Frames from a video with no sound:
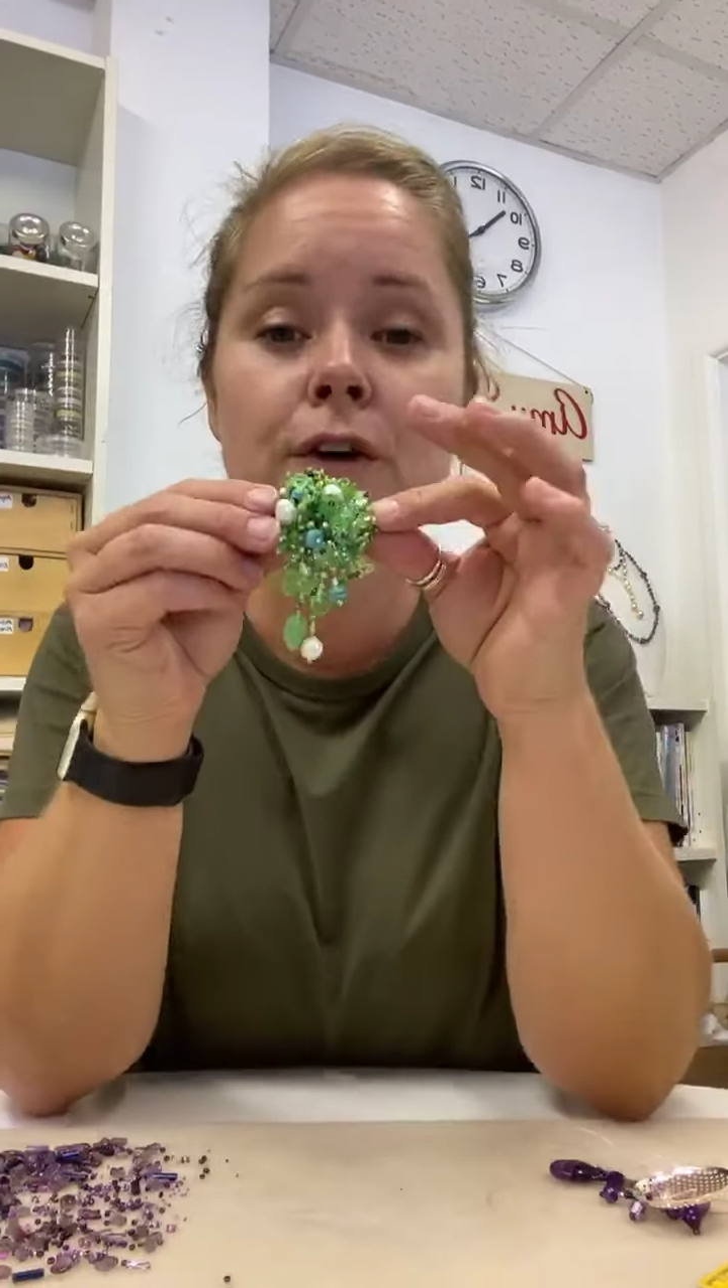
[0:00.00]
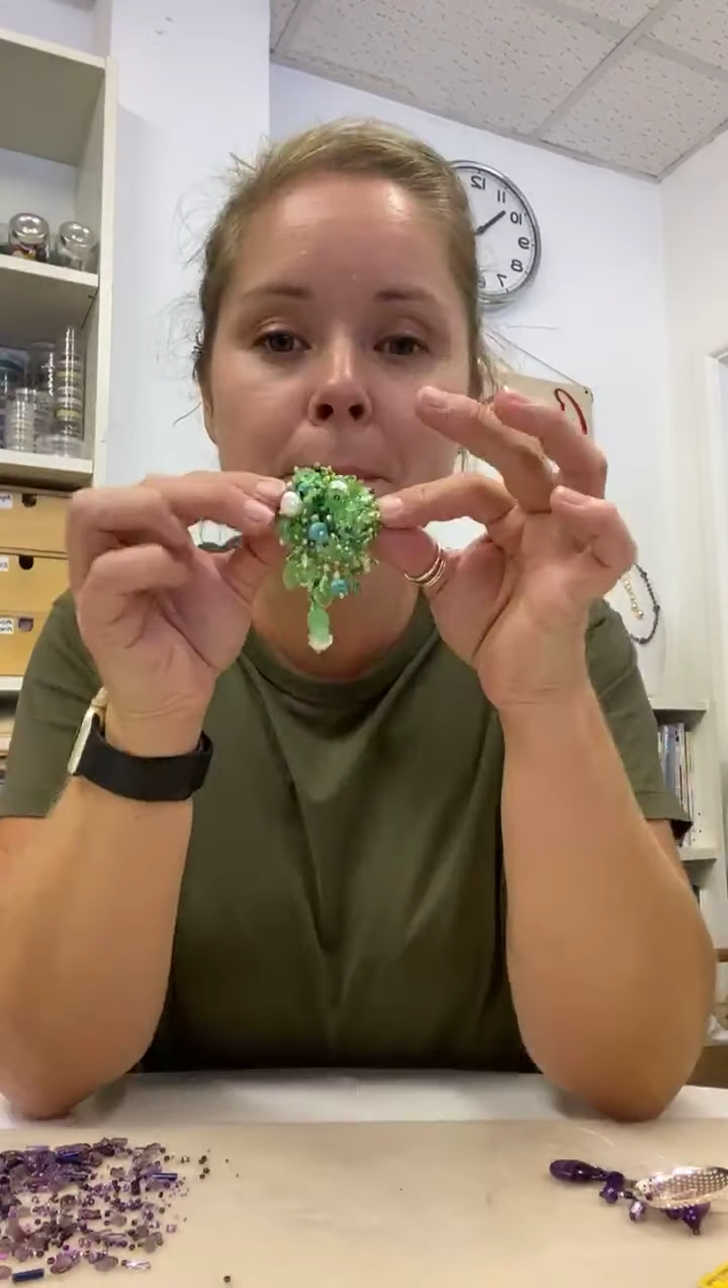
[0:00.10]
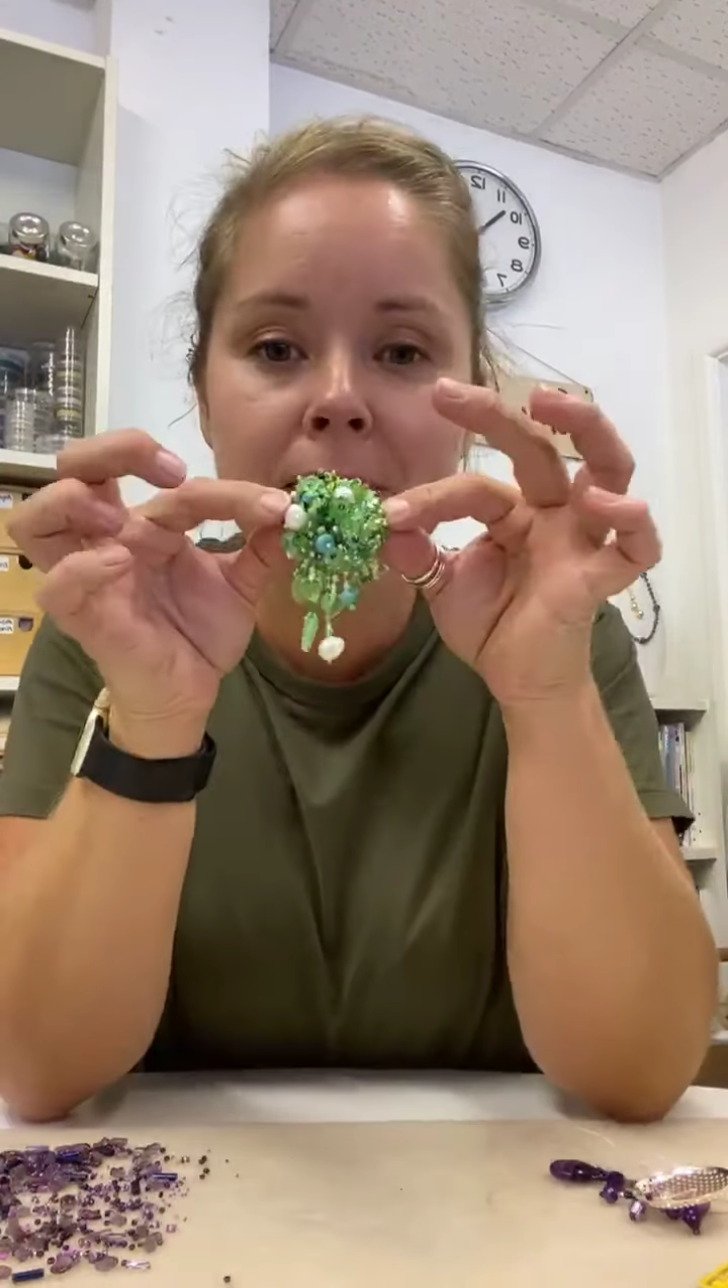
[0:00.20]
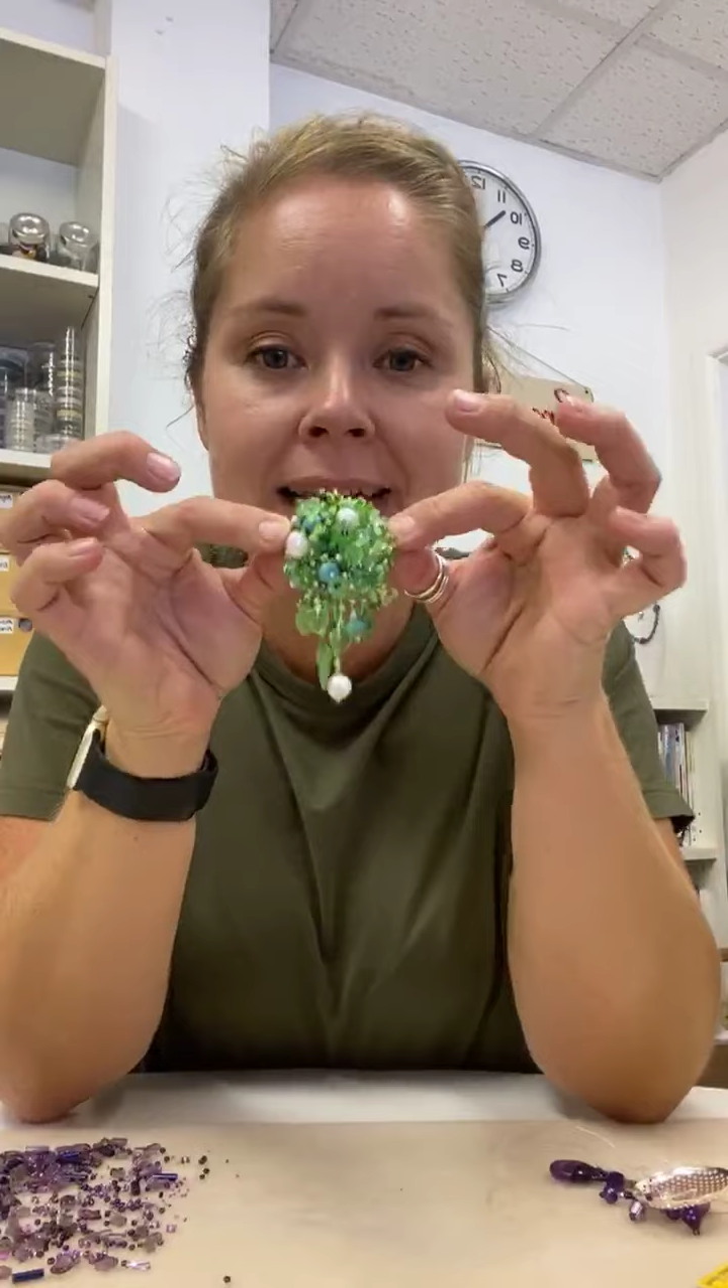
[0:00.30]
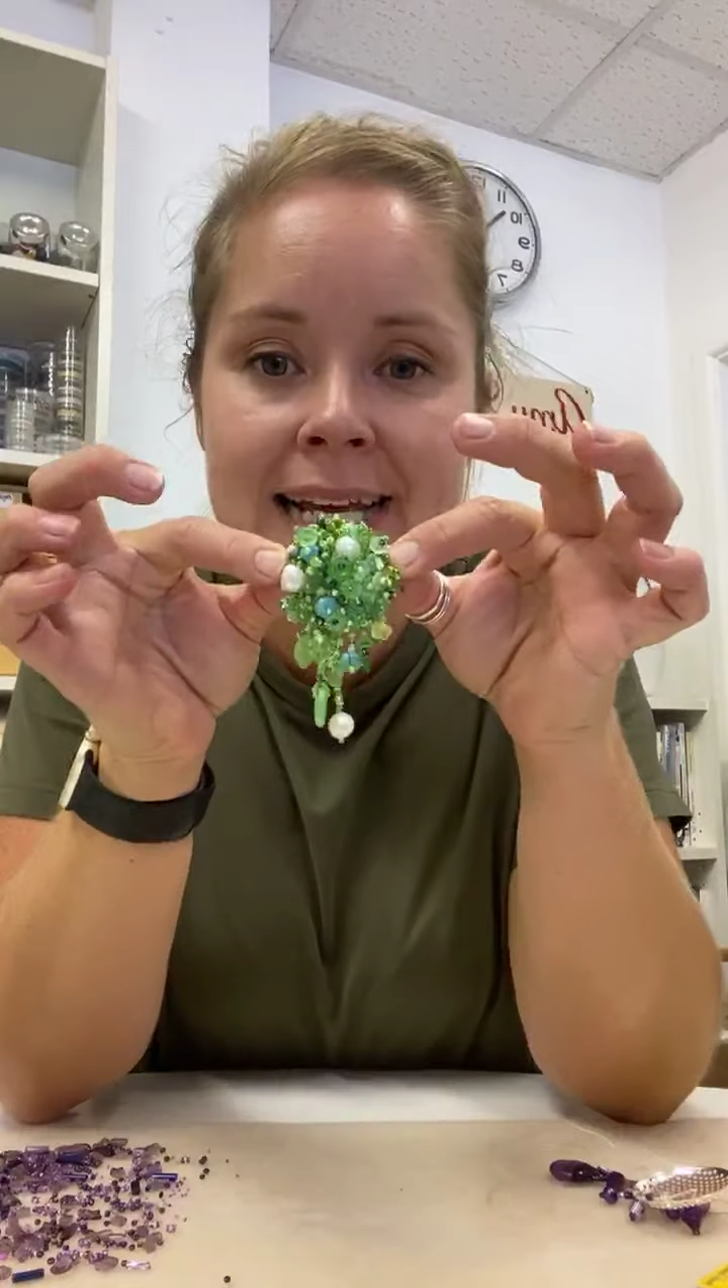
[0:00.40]

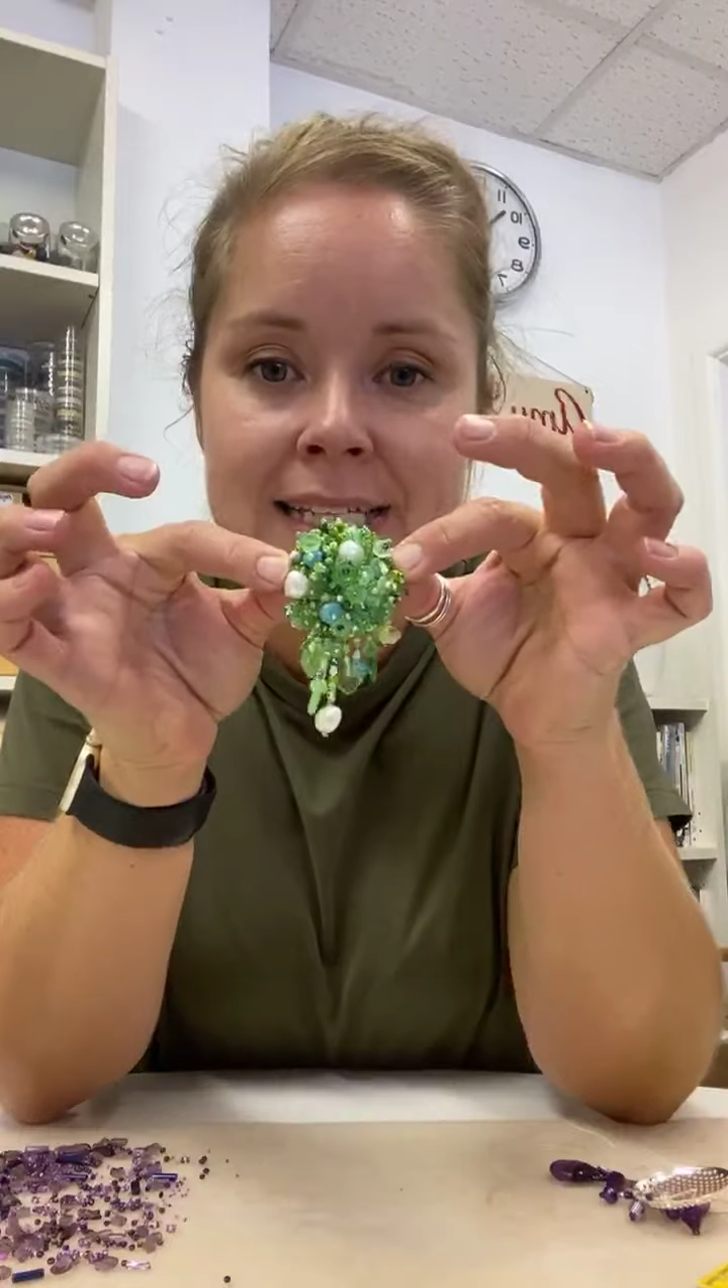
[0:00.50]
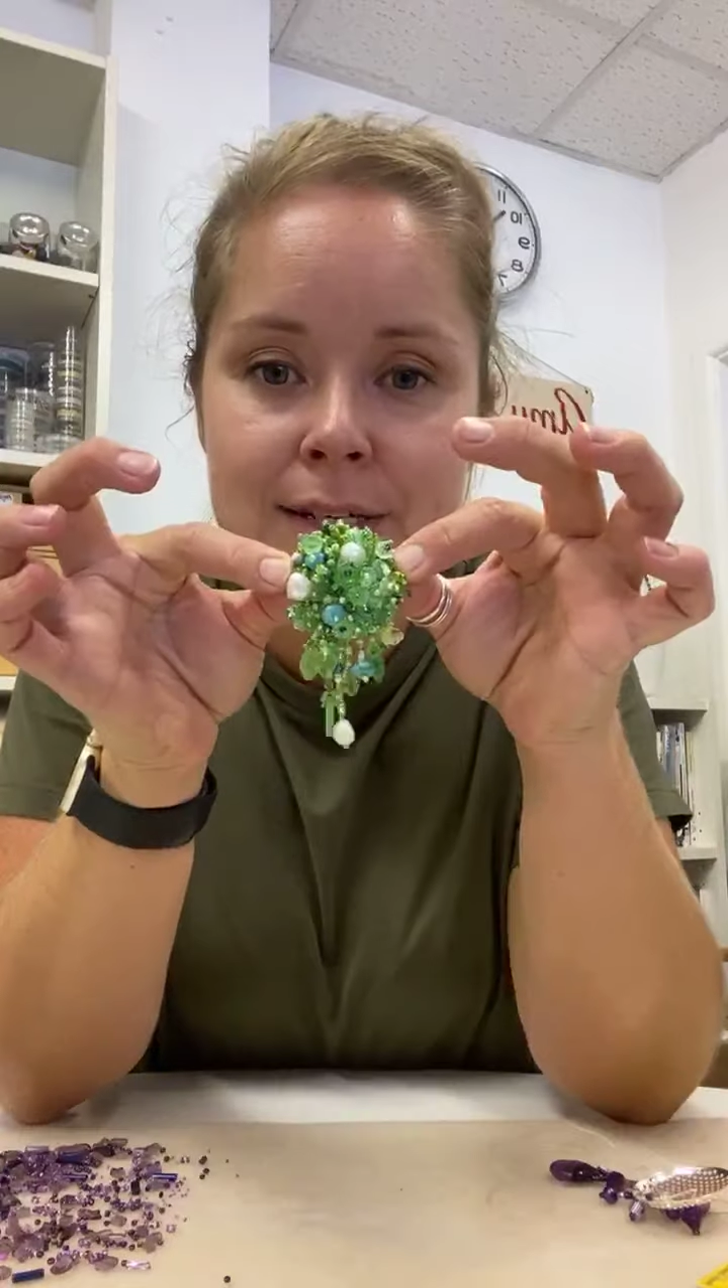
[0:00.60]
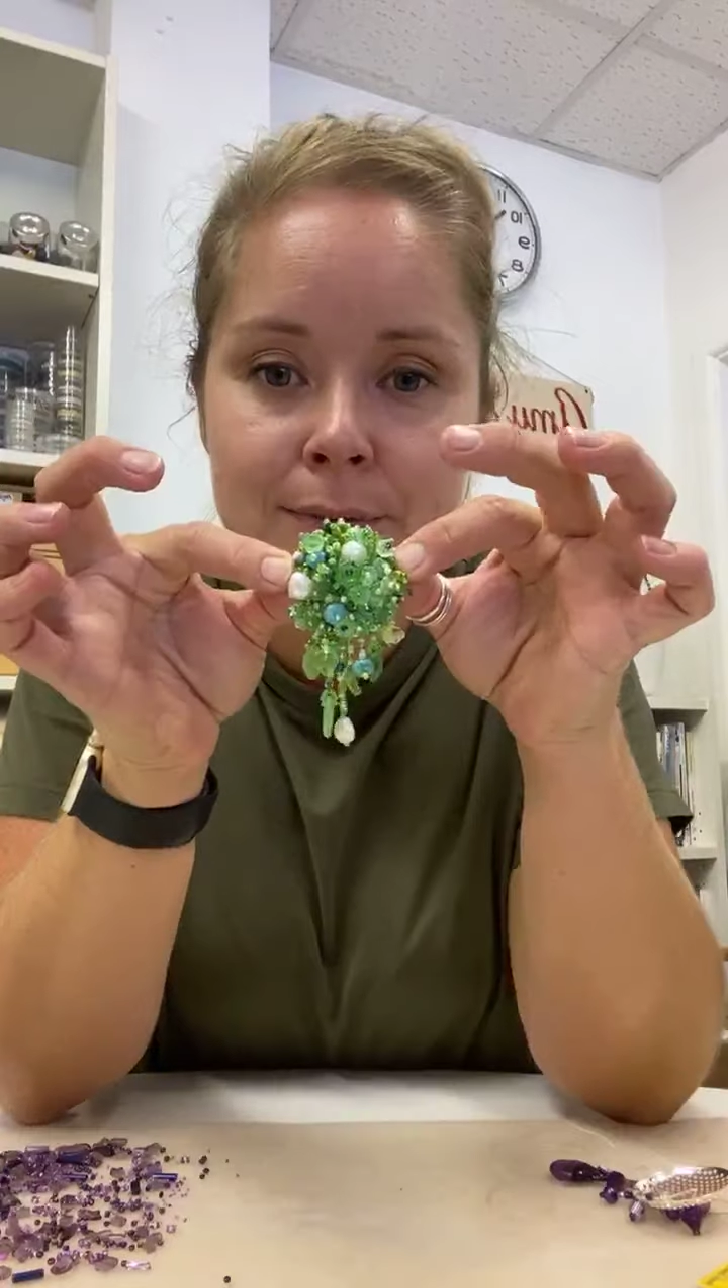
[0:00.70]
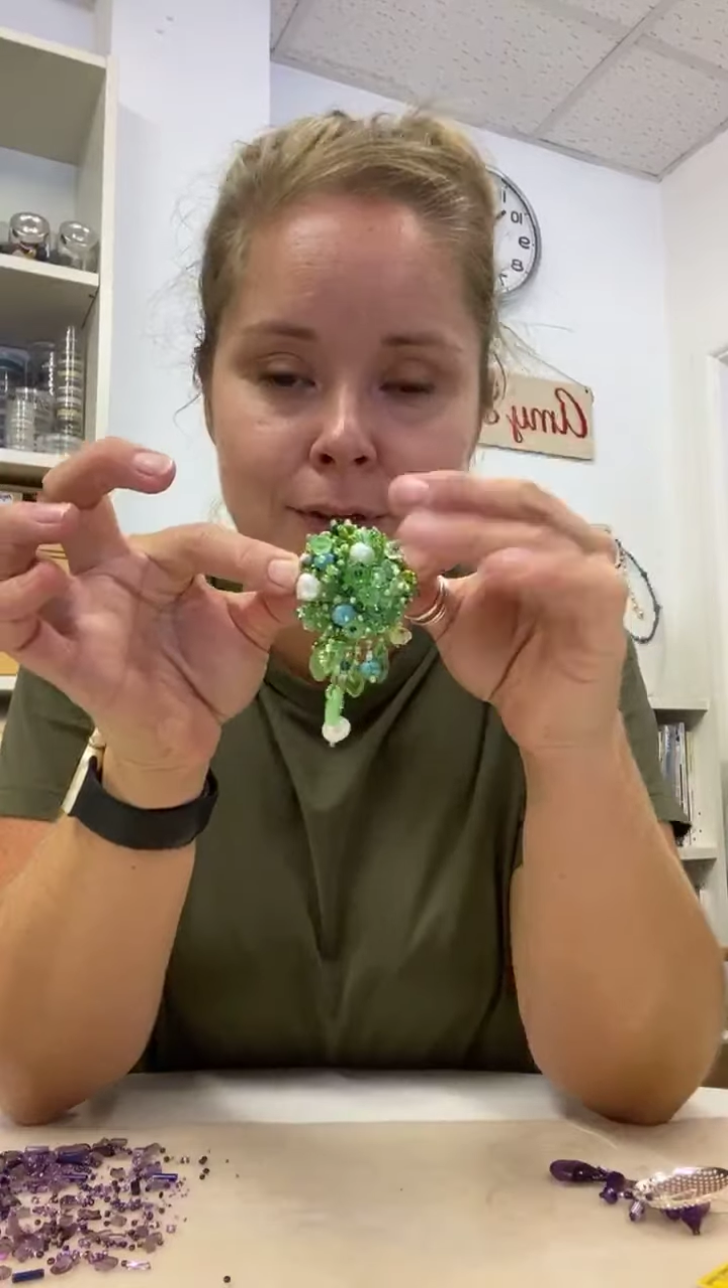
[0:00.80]
completed